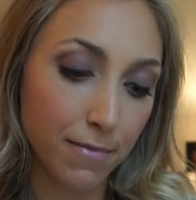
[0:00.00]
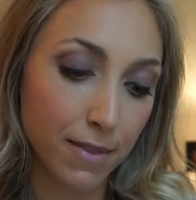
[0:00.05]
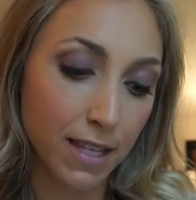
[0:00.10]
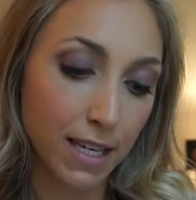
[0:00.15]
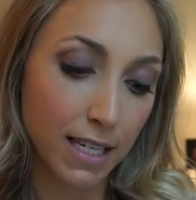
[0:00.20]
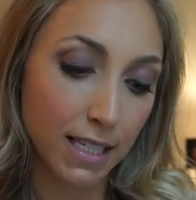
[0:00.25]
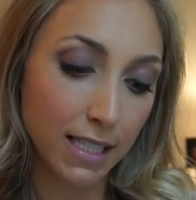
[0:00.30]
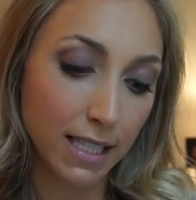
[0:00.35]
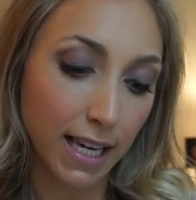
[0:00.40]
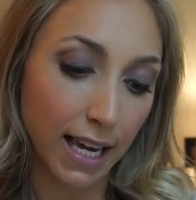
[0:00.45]

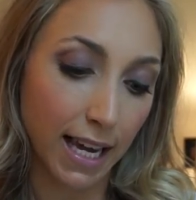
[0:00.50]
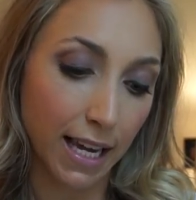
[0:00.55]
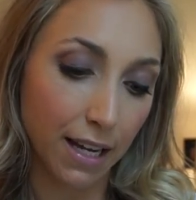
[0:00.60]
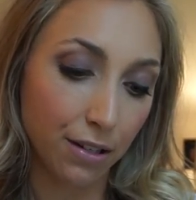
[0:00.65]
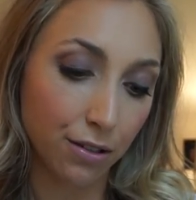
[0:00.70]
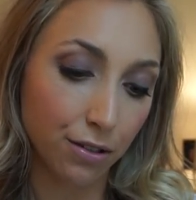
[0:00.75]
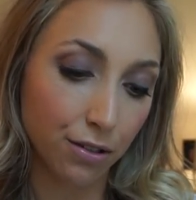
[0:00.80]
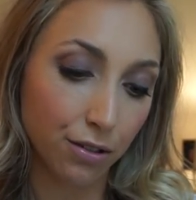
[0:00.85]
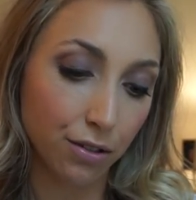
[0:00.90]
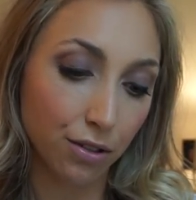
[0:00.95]
These
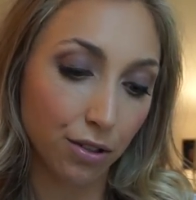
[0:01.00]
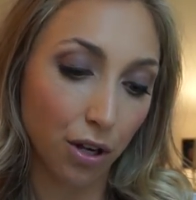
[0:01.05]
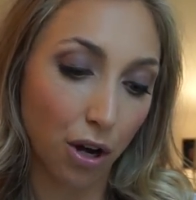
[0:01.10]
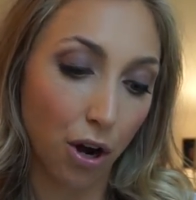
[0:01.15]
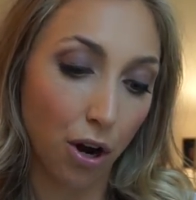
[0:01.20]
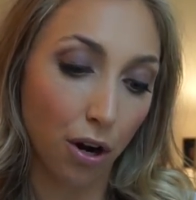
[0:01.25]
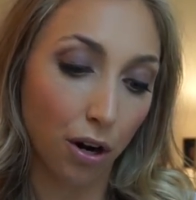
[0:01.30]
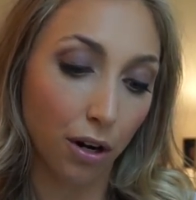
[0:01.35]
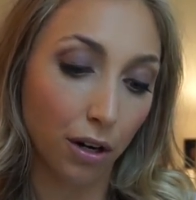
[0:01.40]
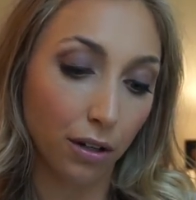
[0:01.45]
candles
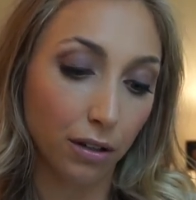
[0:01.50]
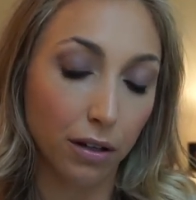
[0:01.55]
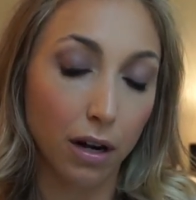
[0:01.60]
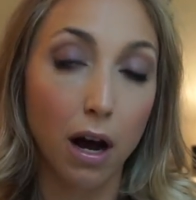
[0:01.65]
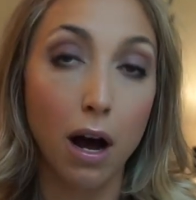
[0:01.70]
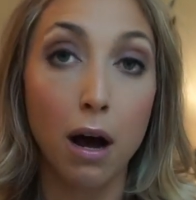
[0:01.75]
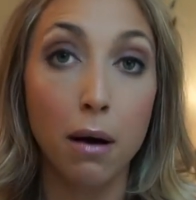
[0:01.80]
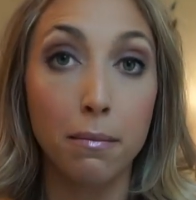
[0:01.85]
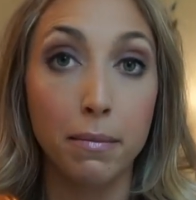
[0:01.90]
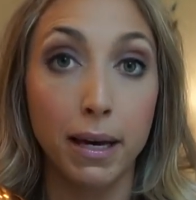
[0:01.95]
are
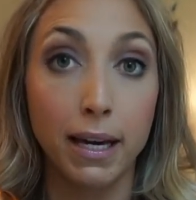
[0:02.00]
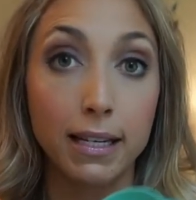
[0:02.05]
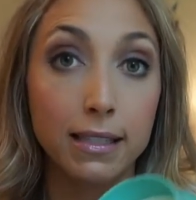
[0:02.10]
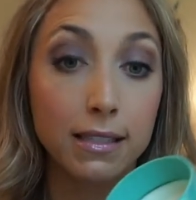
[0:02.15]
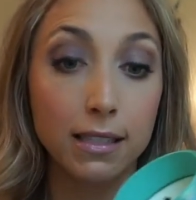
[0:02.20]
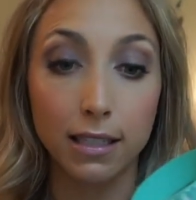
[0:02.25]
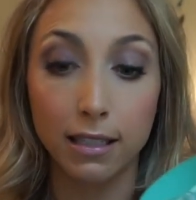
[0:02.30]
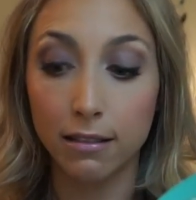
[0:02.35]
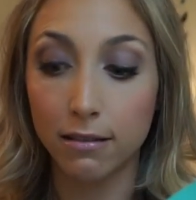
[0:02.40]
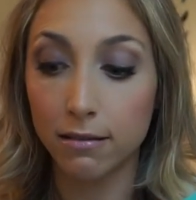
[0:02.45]

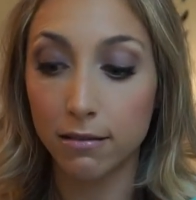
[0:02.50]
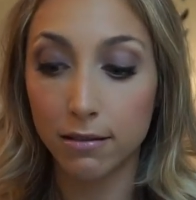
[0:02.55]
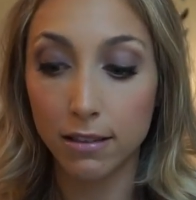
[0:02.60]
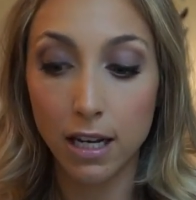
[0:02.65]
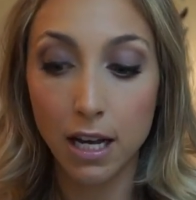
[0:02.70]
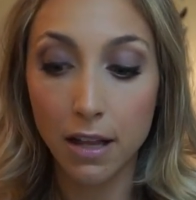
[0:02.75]
amazing.